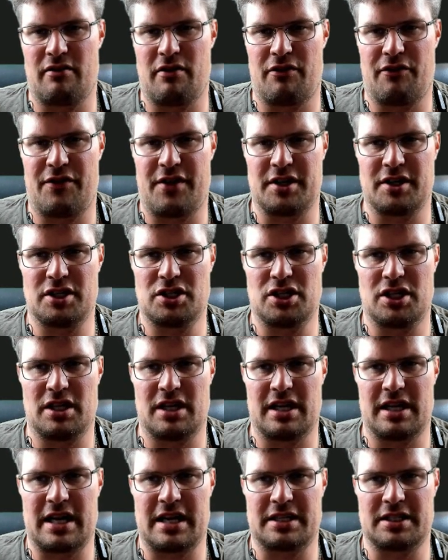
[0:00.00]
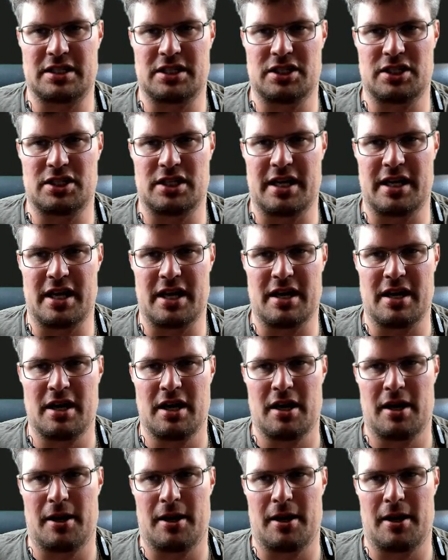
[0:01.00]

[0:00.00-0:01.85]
function that actually